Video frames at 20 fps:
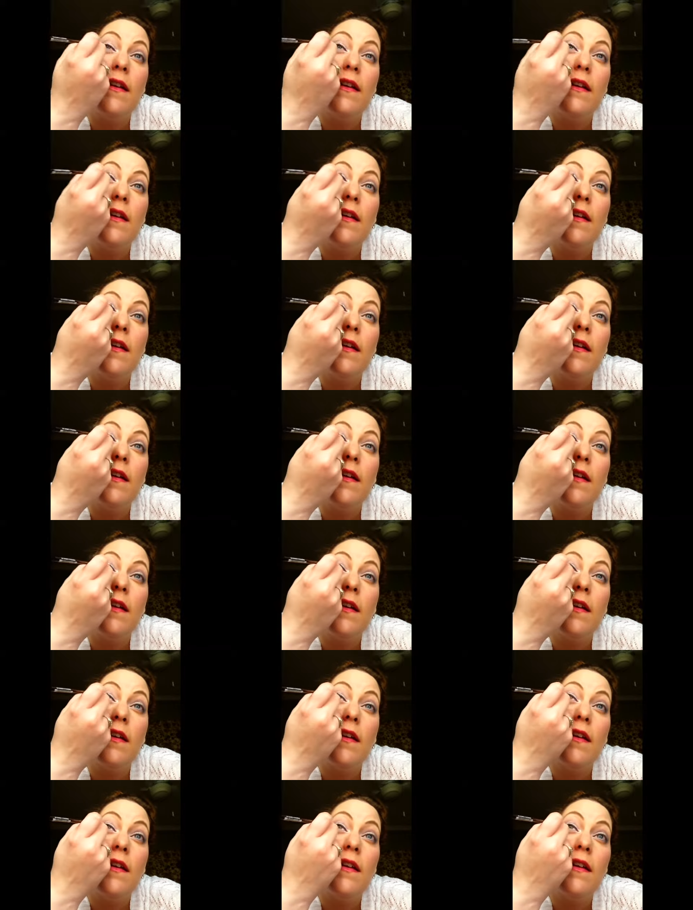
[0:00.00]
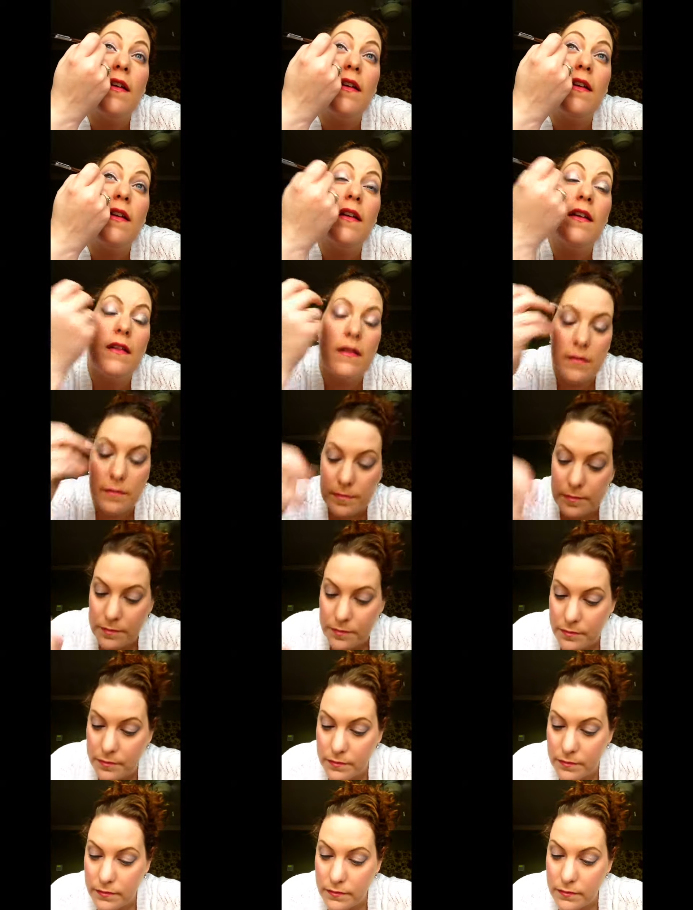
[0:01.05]

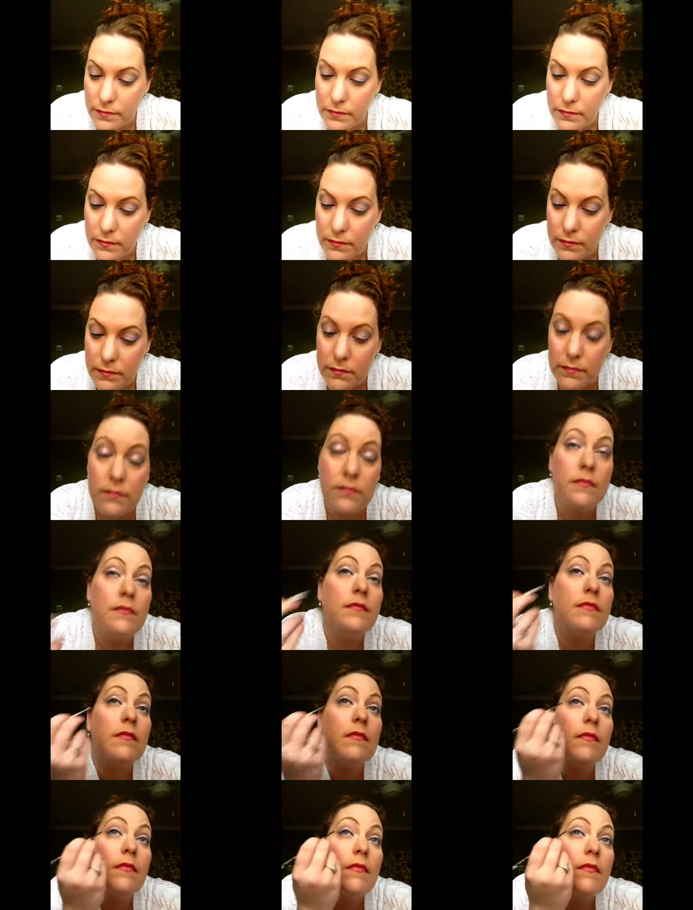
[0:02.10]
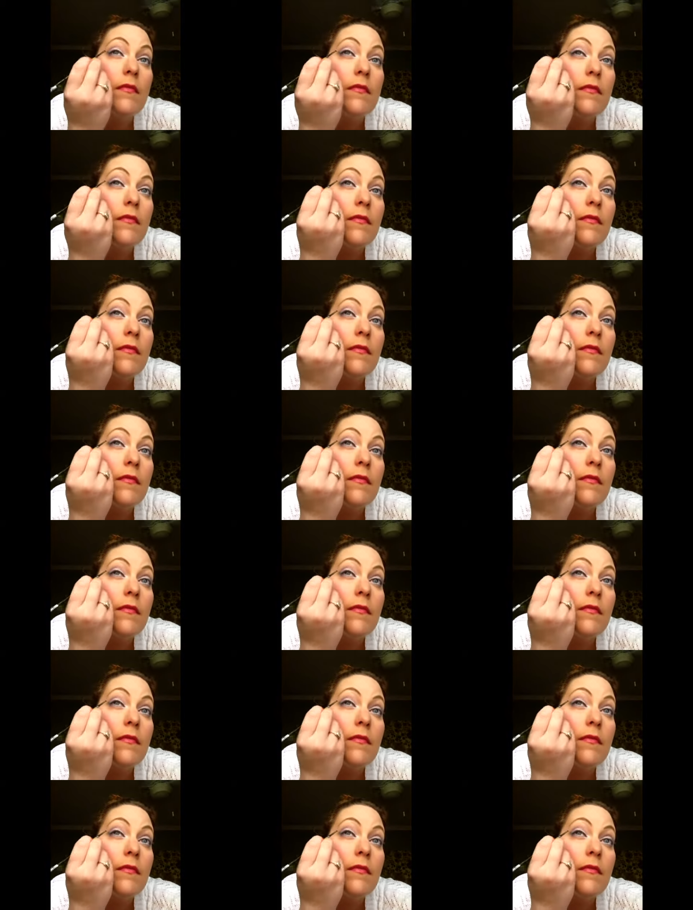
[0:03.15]
[no speech]